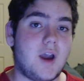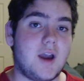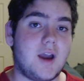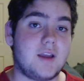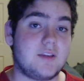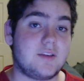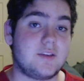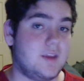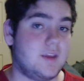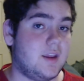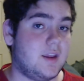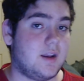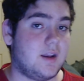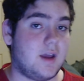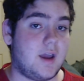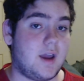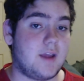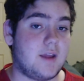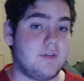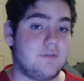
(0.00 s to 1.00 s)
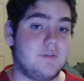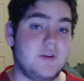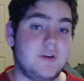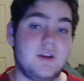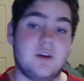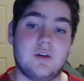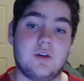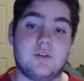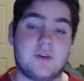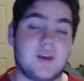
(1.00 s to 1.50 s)
guys in a
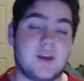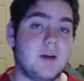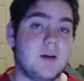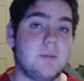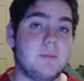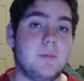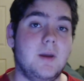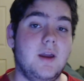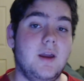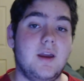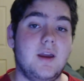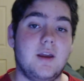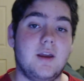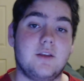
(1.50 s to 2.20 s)
video to come.